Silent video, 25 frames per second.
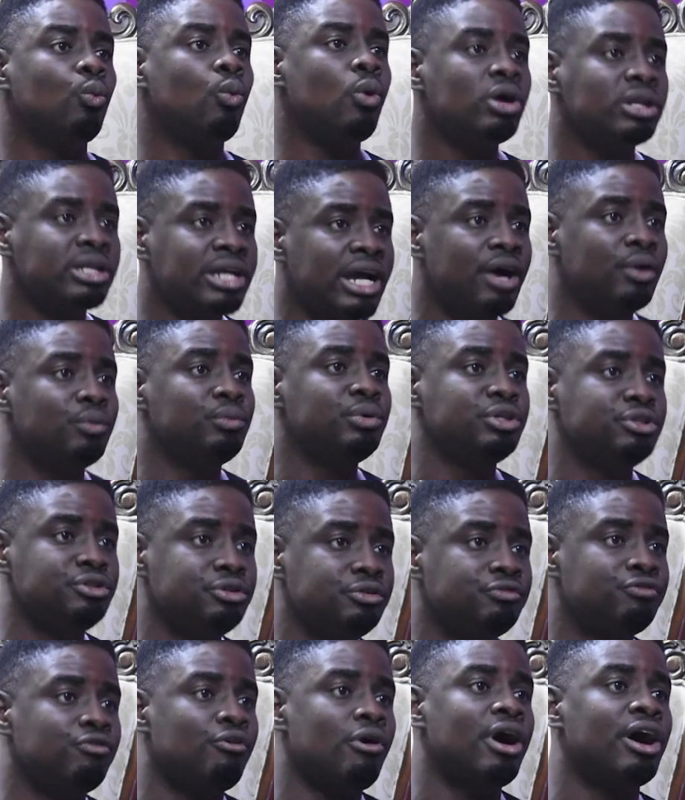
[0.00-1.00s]
What can we
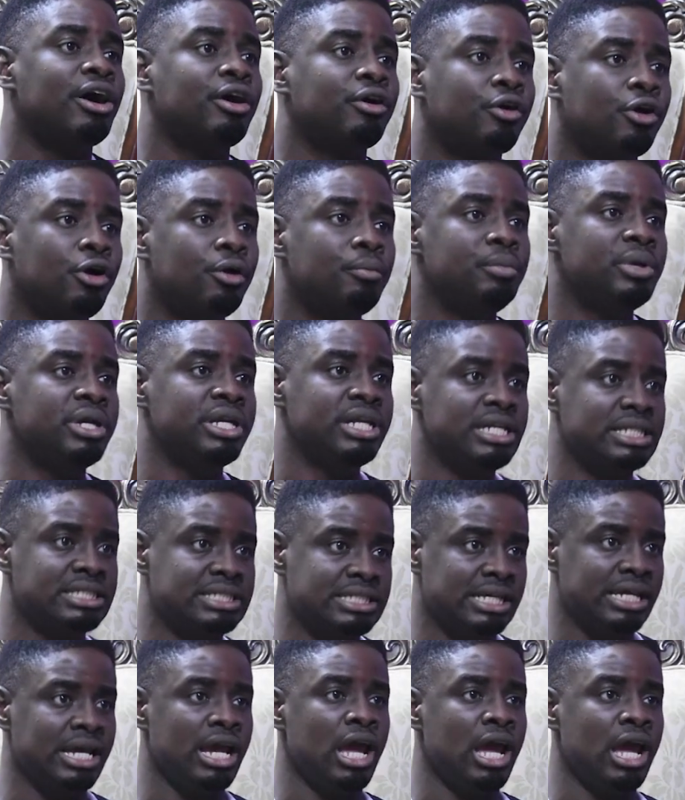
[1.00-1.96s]
do for our community?